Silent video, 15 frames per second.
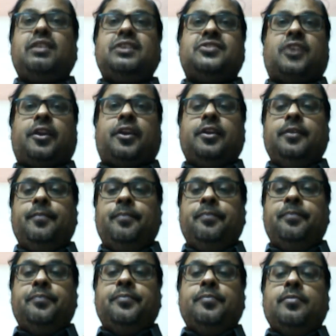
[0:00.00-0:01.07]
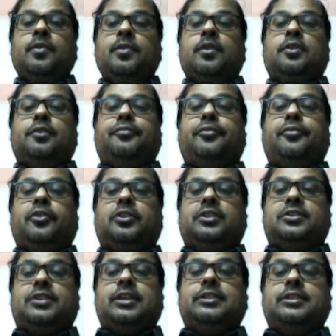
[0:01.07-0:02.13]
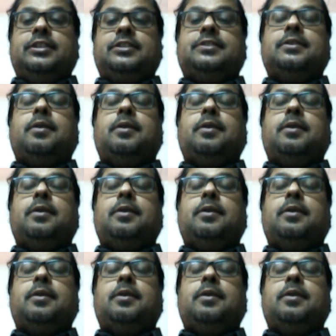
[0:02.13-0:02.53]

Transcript: Sorry. The fourth stage is